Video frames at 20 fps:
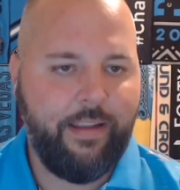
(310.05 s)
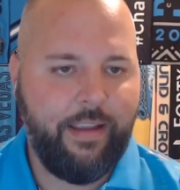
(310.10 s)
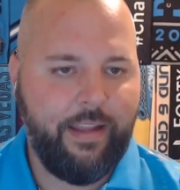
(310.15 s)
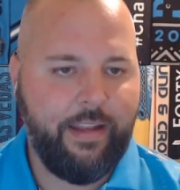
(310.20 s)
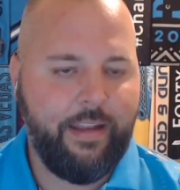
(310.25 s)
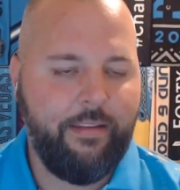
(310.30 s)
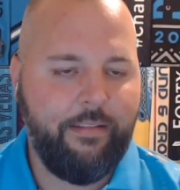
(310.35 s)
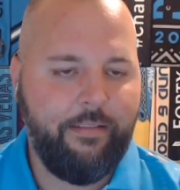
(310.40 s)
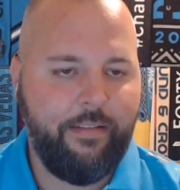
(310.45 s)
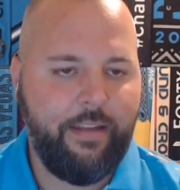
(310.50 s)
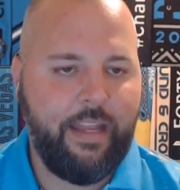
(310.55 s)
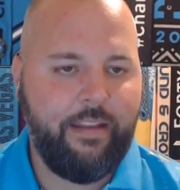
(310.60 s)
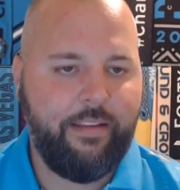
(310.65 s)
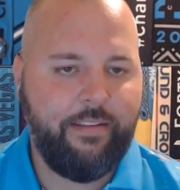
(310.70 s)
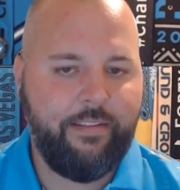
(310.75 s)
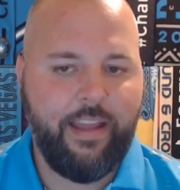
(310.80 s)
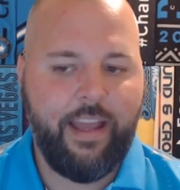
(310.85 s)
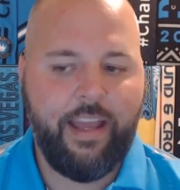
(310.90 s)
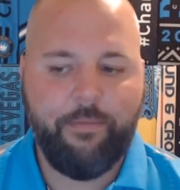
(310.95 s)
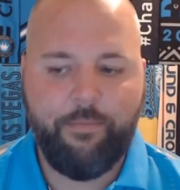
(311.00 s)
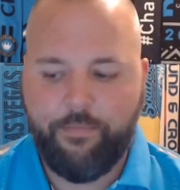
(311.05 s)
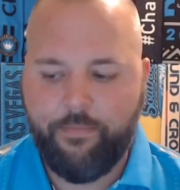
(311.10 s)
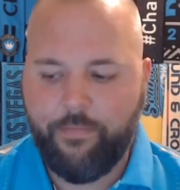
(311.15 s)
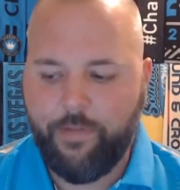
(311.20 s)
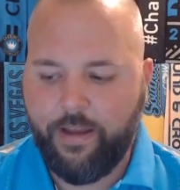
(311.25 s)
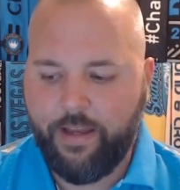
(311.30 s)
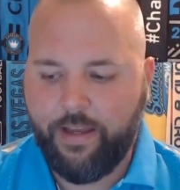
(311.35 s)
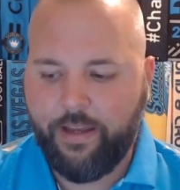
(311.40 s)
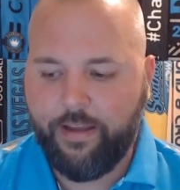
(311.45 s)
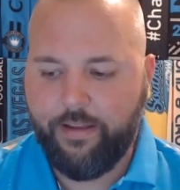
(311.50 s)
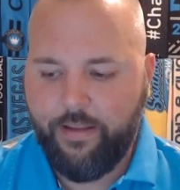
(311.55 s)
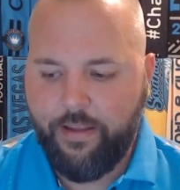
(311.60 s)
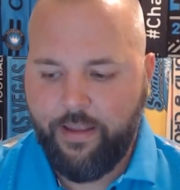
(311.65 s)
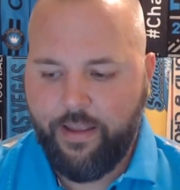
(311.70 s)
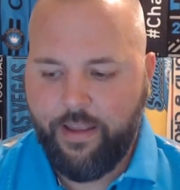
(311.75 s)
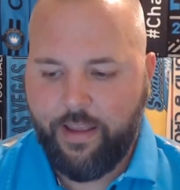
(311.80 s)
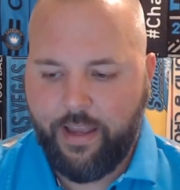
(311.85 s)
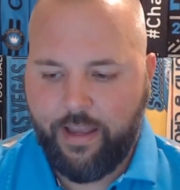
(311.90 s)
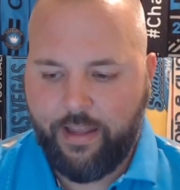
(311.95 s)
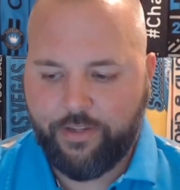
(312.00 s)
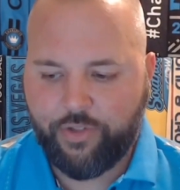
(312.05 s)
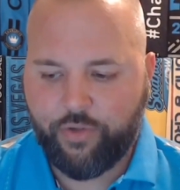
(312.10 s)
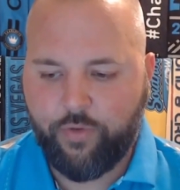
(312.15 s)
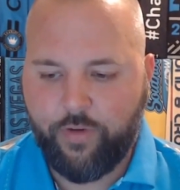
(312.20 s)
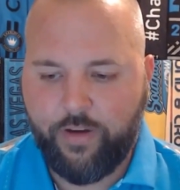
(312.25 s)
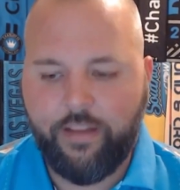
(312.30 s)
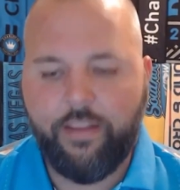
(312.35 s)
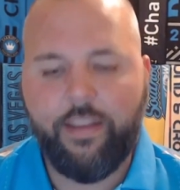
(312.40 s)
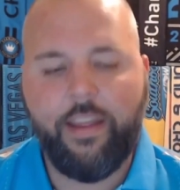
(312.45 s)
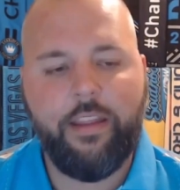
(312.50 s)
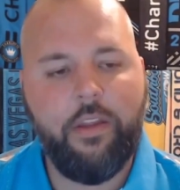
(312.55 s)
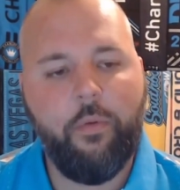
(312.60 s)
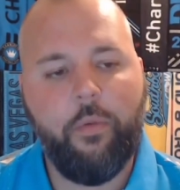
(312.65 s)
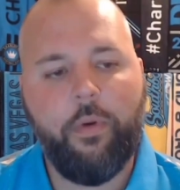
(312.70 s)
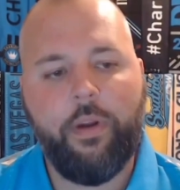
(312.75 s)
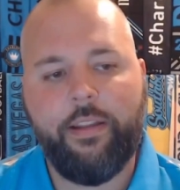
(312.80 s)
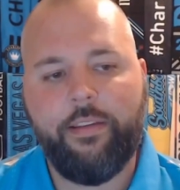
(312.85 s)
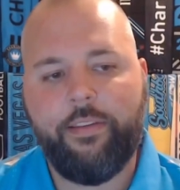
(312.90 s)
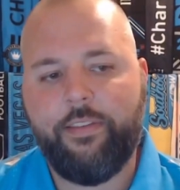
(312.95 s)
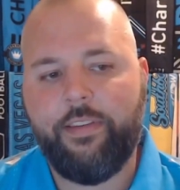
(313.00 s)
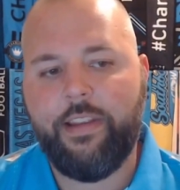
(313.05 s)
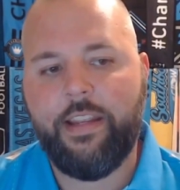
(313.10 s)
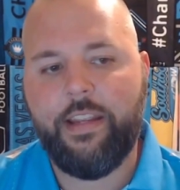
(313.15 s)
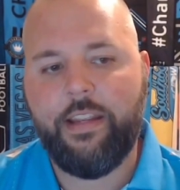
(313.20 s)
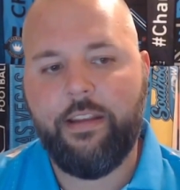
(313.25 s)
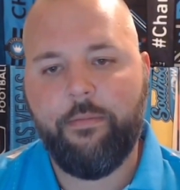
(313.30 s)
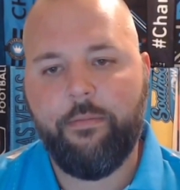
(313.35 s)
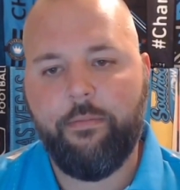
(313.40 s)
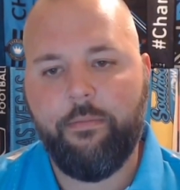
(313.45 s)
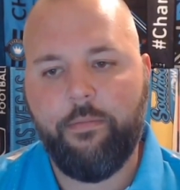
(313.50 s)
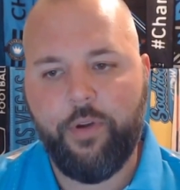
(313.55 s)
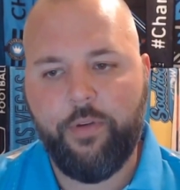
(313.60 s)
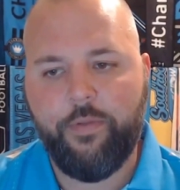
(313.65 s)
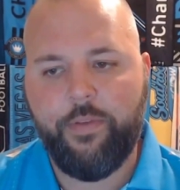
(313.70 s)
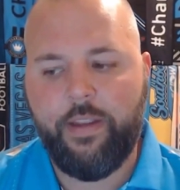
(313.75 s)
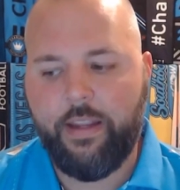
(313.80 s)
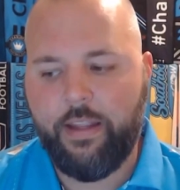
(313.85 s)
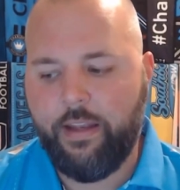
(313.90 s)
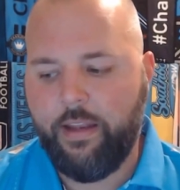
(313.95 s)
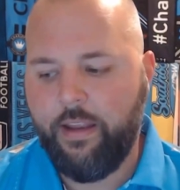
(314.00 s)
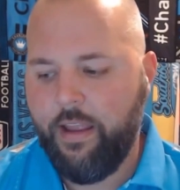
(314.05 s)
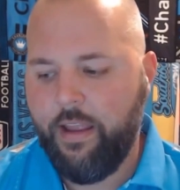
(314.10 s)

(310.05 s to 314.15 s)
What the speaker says: And it's not trend that you want to see moving. And